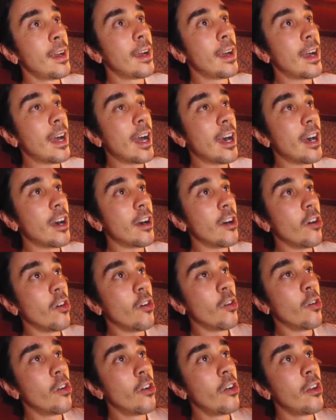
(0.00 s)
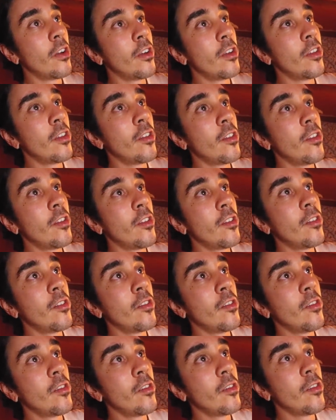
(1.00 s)
how
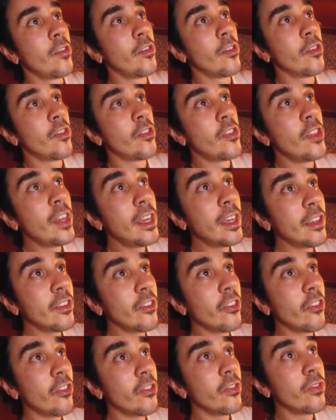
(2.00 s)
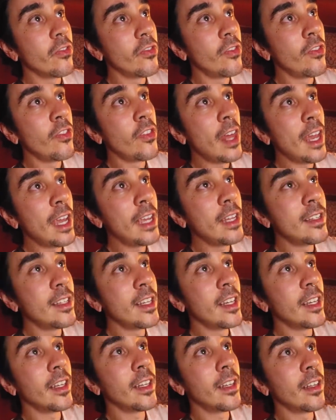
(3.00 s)
things they
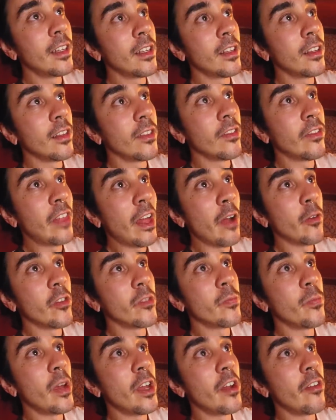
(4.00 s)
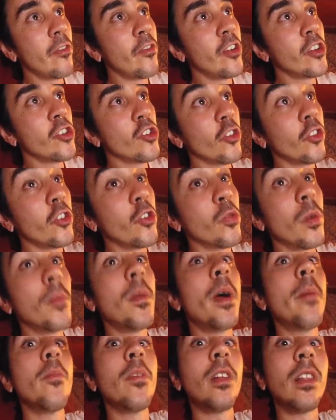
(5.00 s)
did that was beneficial to
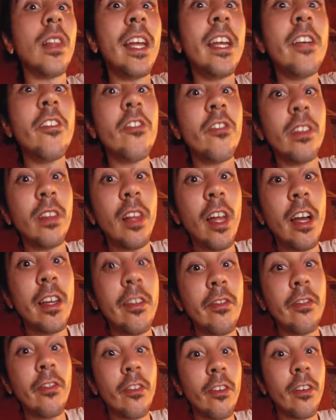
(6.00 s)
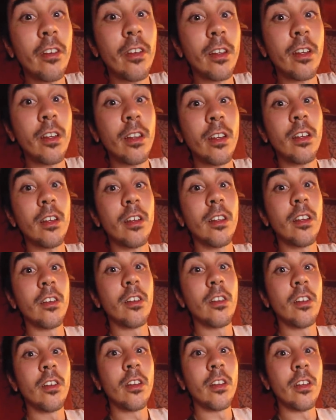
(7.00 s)
remember later in life
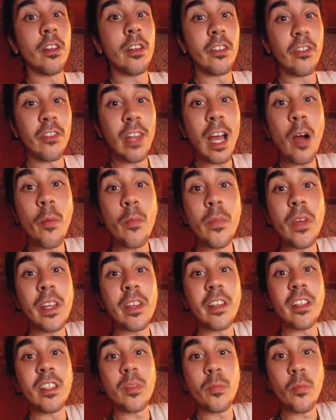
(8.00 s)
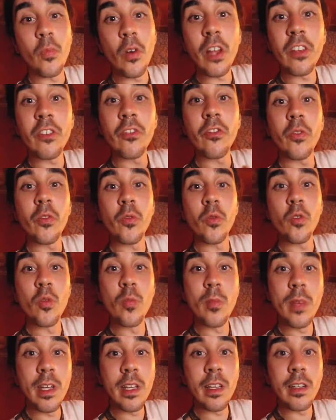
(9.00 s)
is now being expressed through
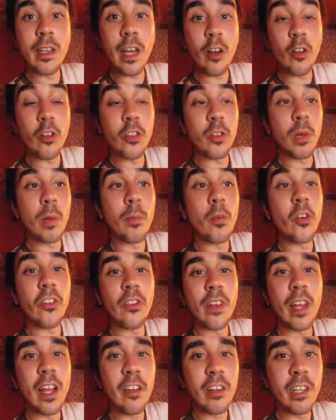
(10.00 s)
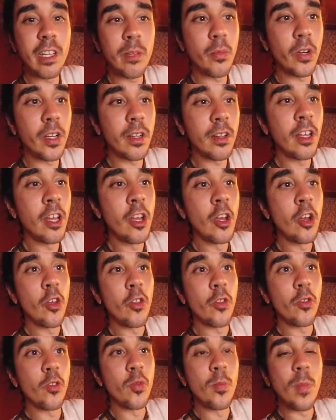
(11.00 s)
me, not only through my personality, but
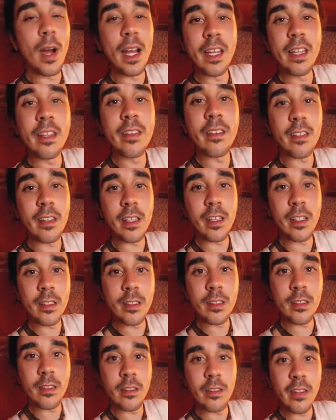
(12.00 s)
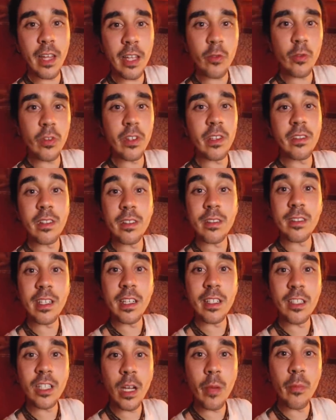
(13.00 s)
through my instincts. And that's where these
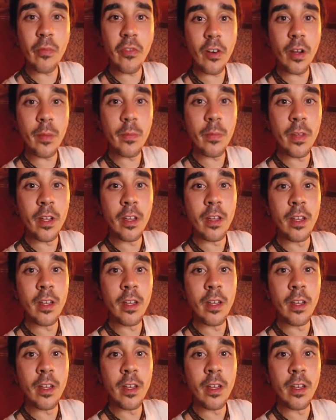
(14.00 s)
instincts come from.